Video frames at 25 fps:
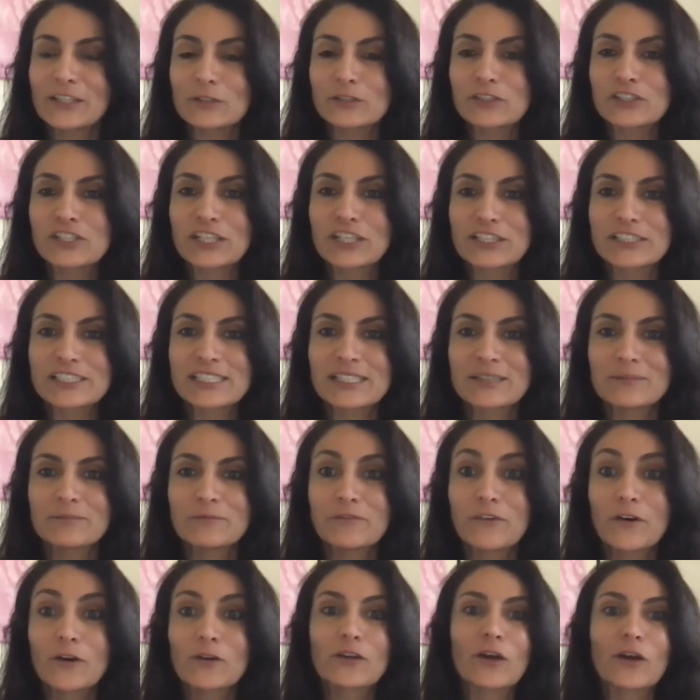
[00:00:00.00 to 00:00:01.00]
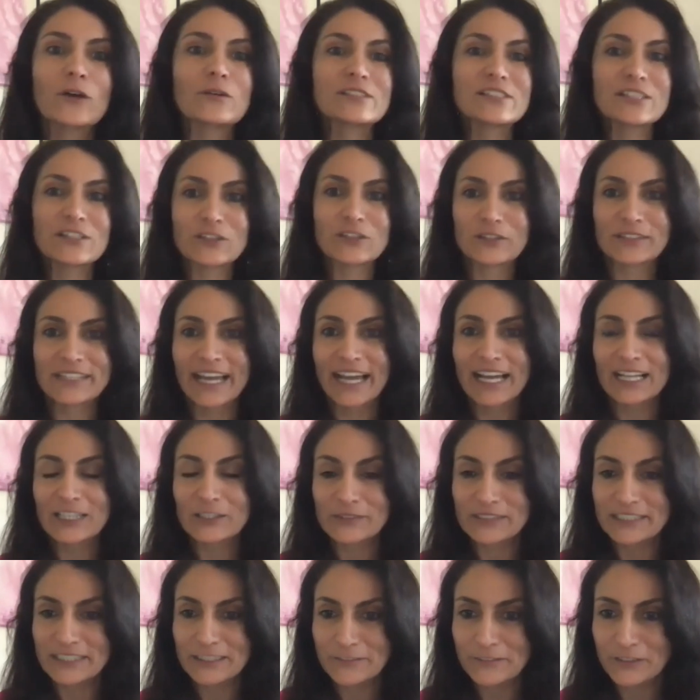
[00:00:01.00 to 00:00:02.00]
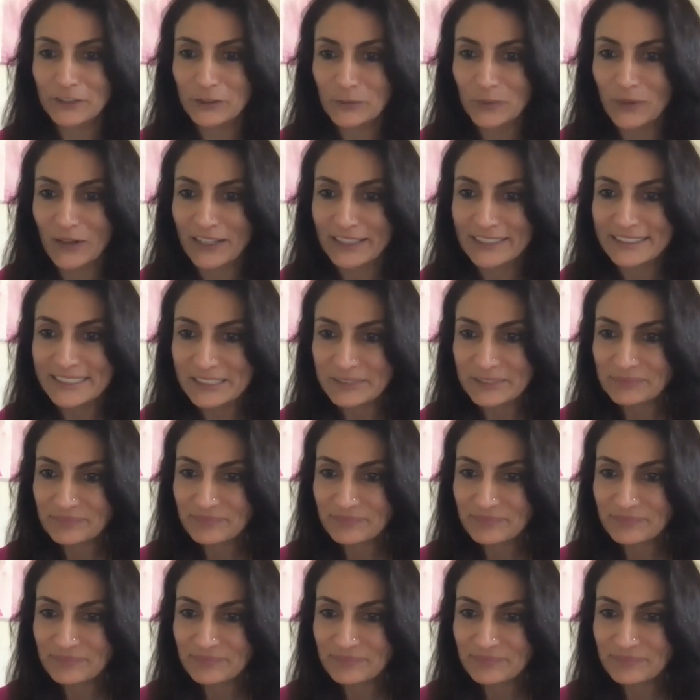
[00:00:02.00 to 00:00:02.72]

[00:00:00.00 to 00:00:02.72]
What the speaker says: share some photos in your gallery if you want.